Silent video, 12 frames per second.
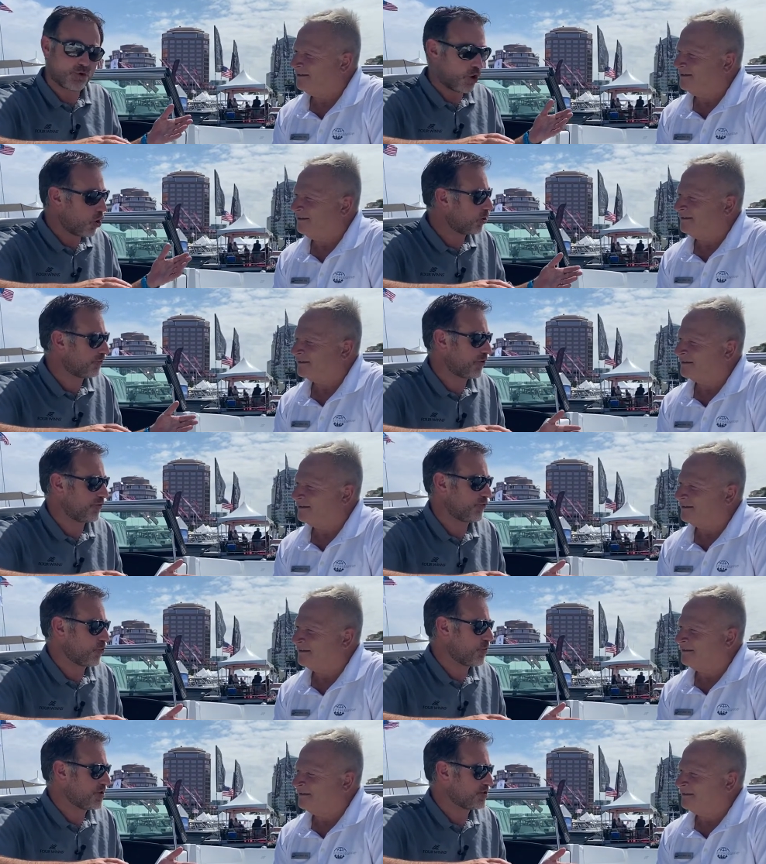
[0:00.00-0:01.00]
Speaker 1: for all of our
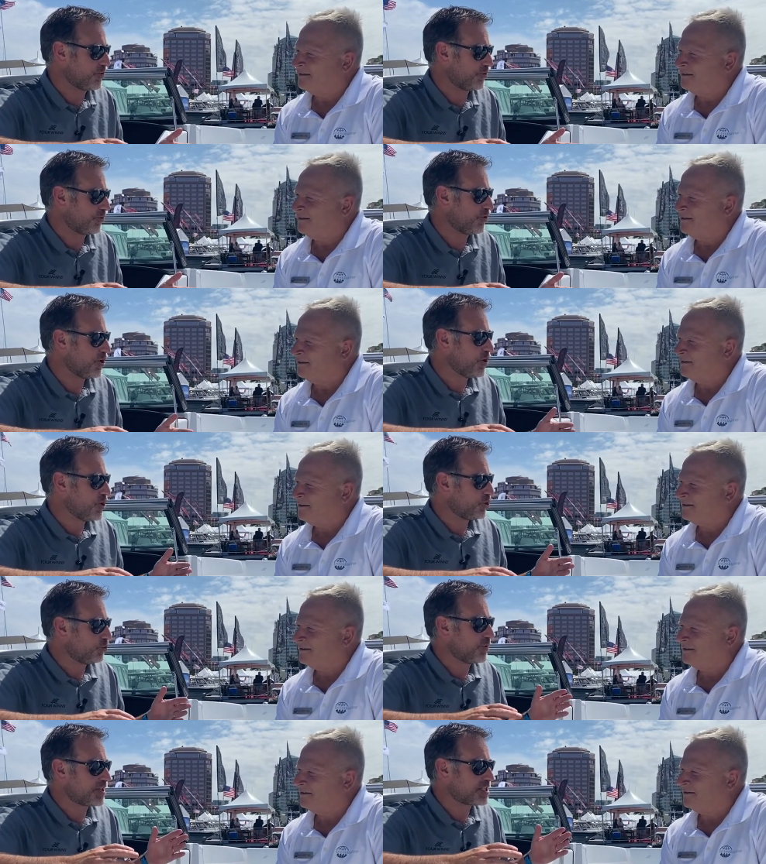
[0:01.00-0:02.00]
Four Winns owner
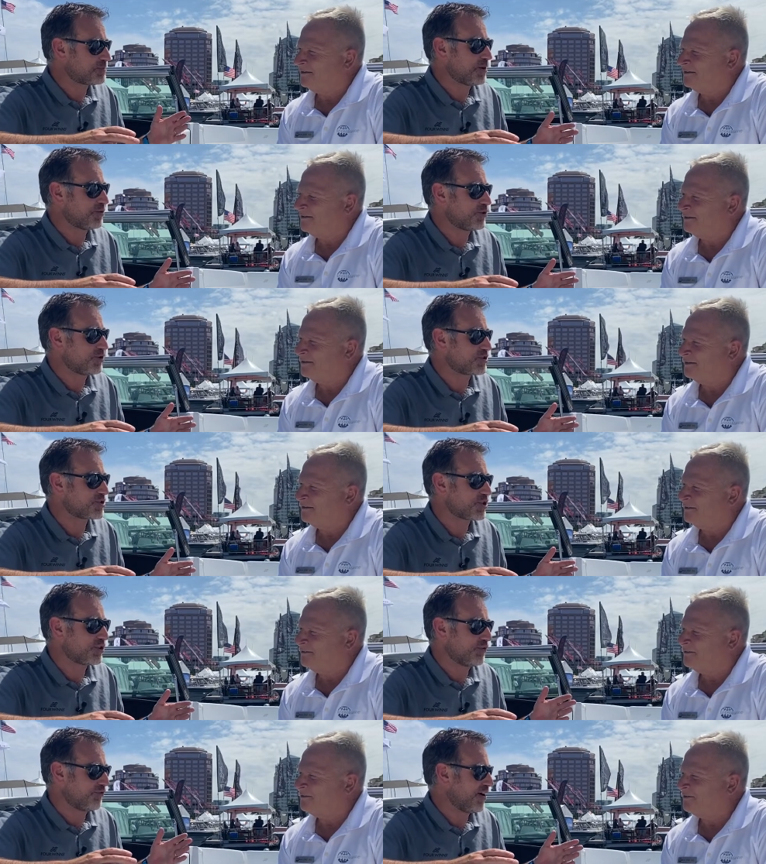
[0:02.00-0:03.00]
to
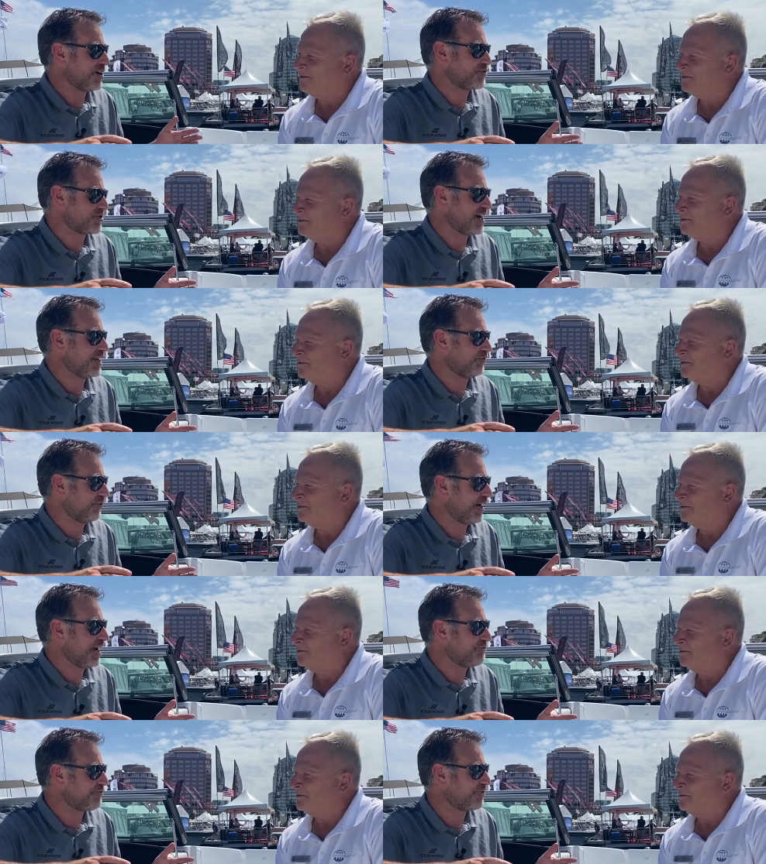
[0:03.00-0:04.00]
experience the finer side of
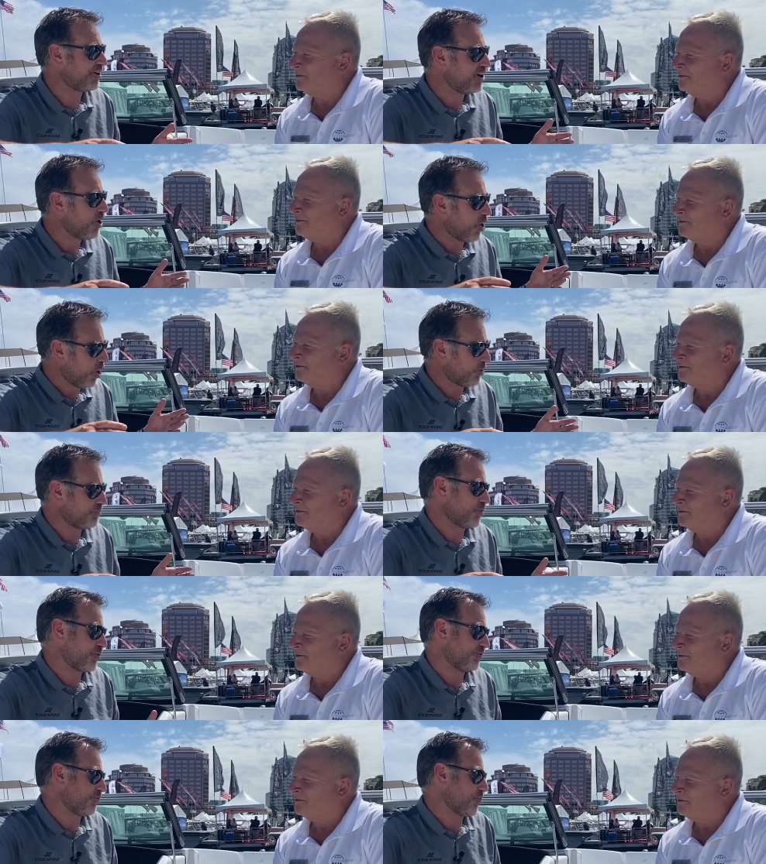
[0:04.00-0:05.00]
life
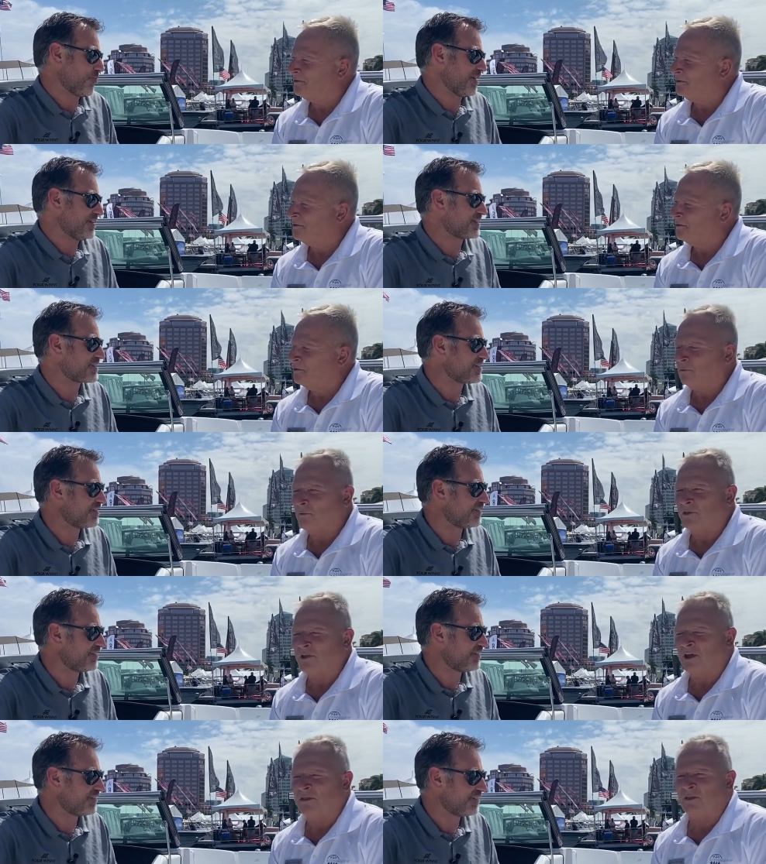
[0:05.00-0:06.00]
on board Four Winns.
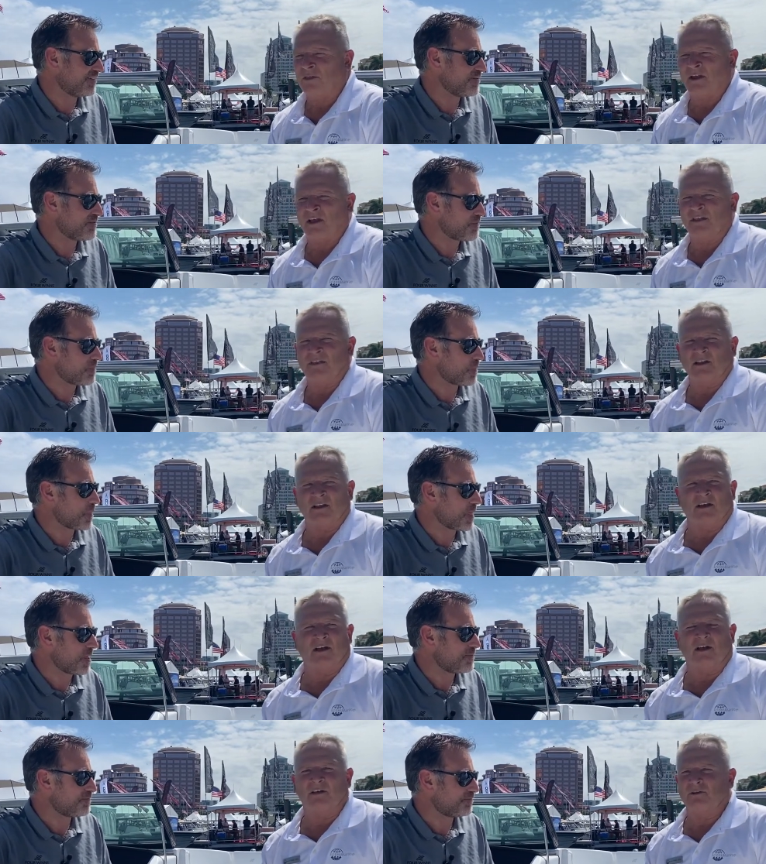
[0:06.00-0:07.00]
Speaker 2: Well, the other thing I think
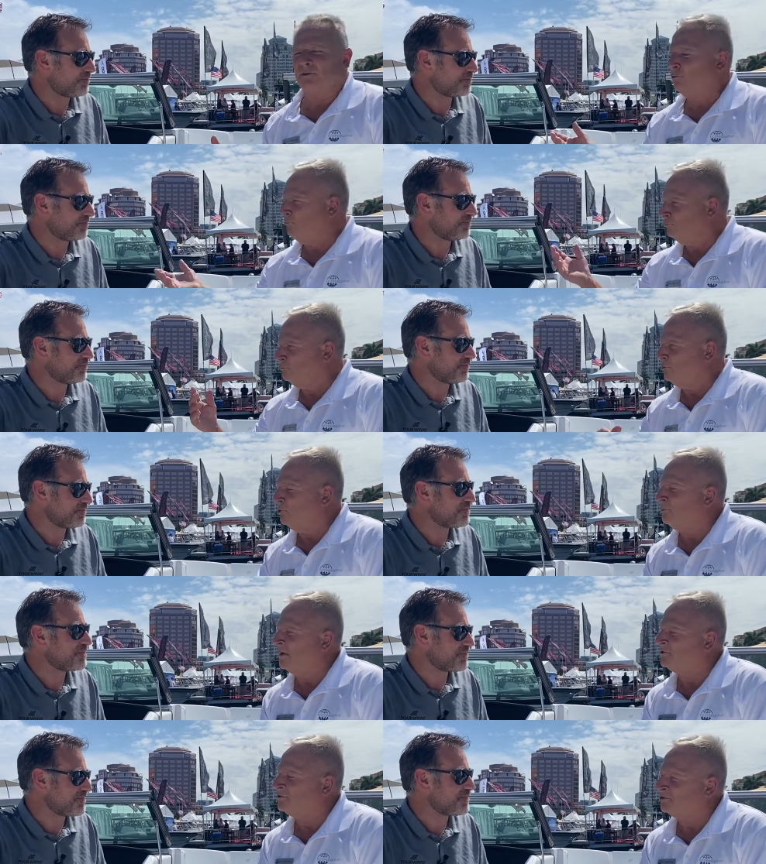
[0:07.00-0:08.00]
uh, you
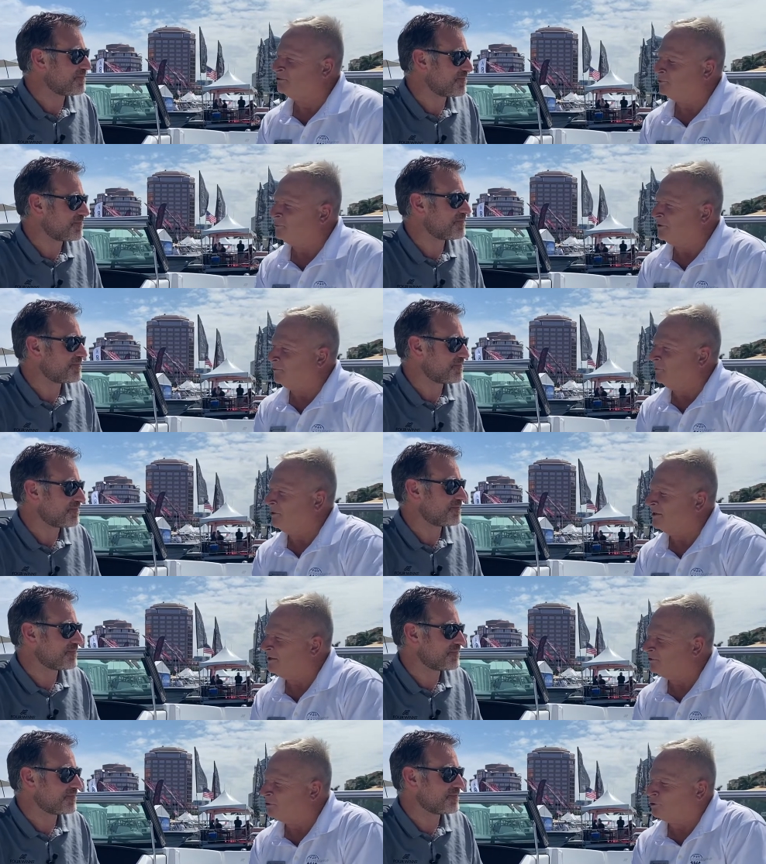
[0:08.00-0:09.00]
you mentioned to me
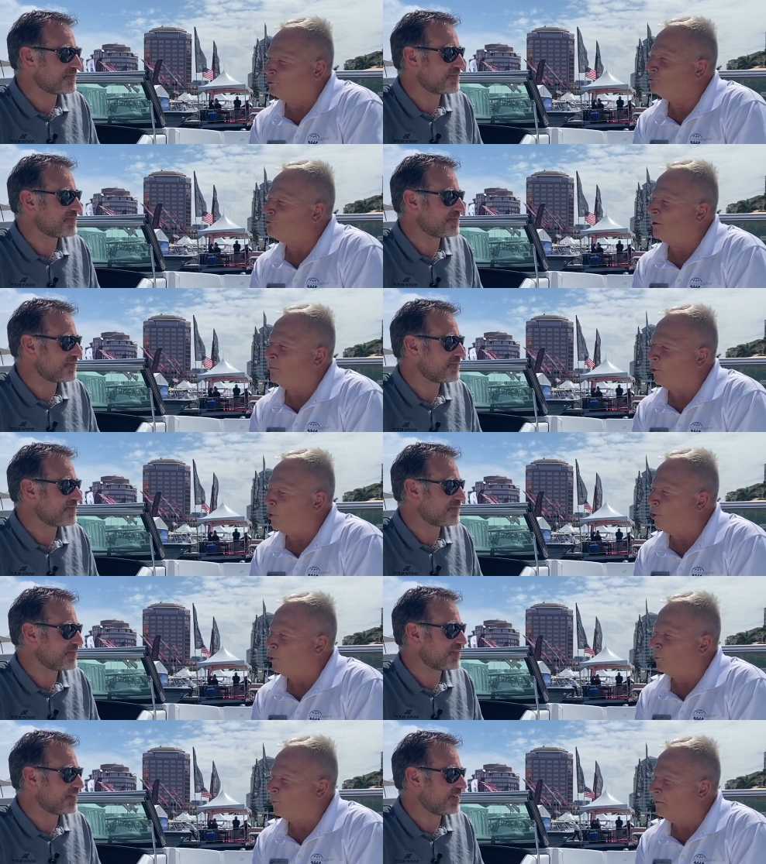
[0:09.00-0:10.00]
was a new tumble
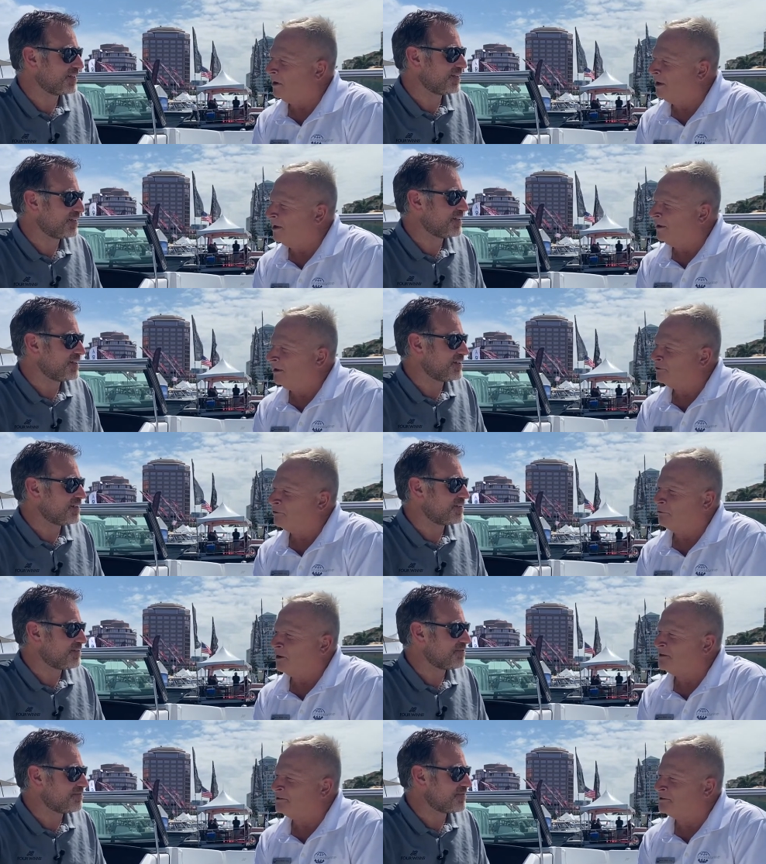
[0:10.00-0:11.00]
home
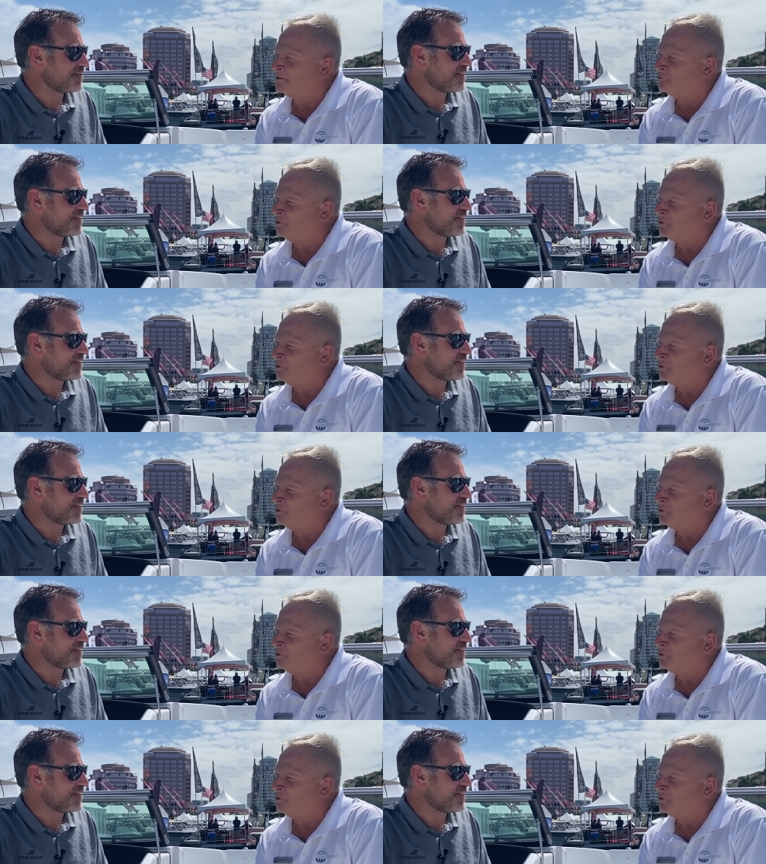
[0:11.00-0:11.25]
correct in